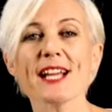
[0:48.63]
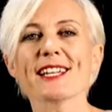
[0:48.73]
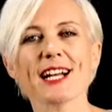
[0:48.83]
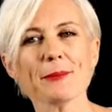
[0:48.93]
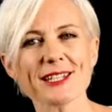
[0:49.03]

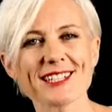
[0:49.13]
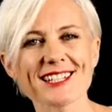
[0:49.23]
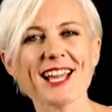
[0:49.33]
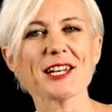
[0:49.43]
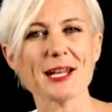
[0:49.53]
and coming in
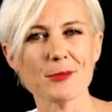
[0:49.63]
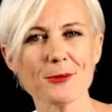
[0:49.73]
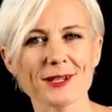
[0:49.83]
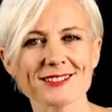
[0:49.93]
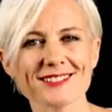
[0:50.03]
at number
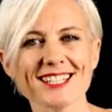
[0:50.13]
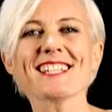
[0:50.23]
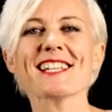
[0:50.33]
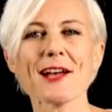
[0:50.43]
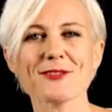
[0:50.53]
1
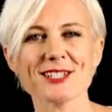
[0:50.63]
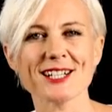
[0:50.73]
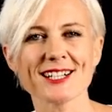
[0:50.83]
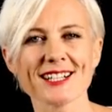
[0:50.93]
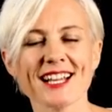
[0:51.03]
is Avatar.